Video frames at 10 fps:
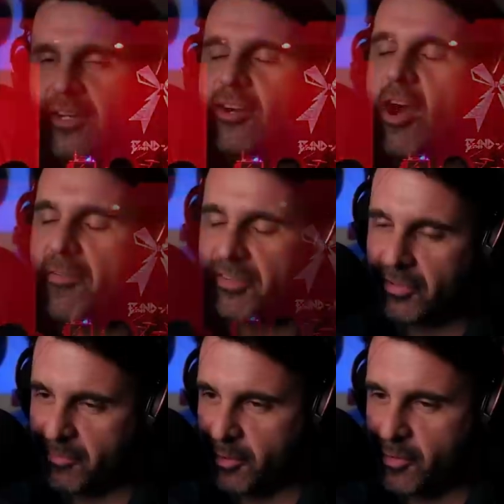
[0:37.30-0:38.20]

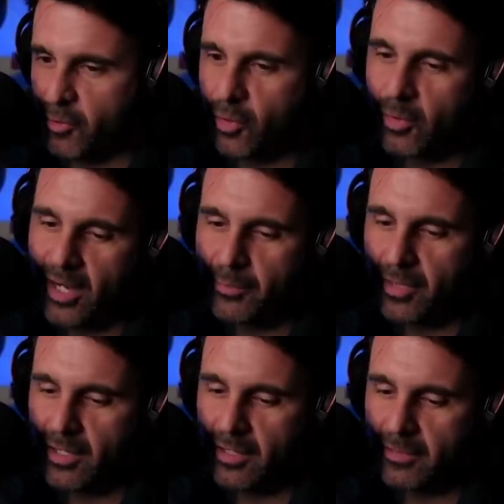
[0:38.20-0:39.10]
obviously further away.
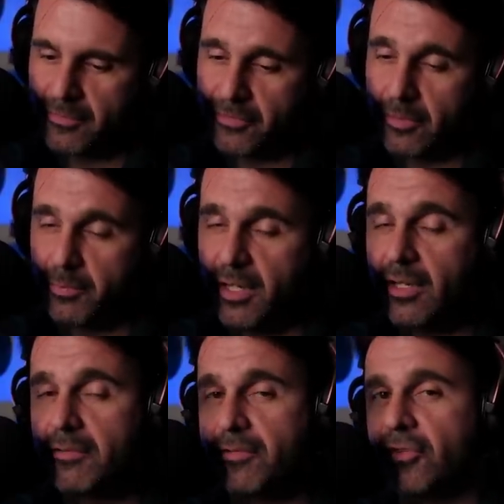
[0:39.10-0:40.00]
But for
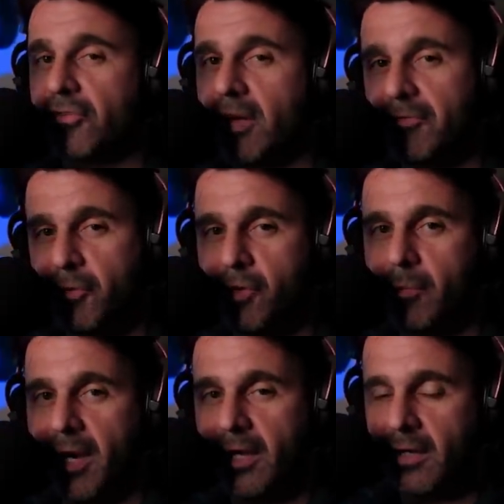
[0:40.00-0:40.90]
me, first time viewing a
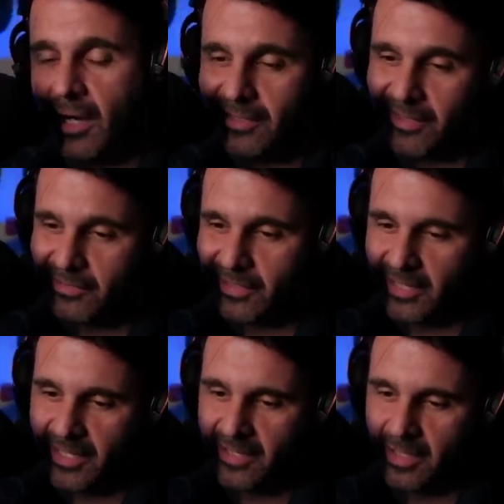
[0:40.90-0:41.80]
band, I definitely
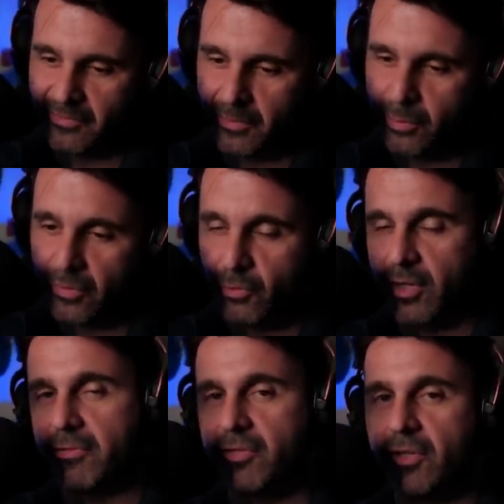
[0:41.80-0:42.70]
like kind of a pulled
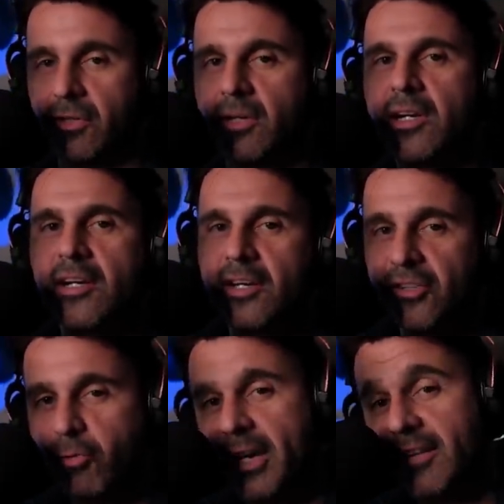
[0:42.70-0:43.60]
away view.
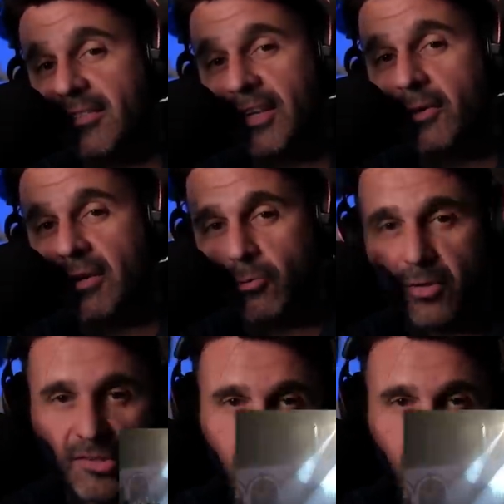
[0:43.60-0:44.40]
So I can see what everyone's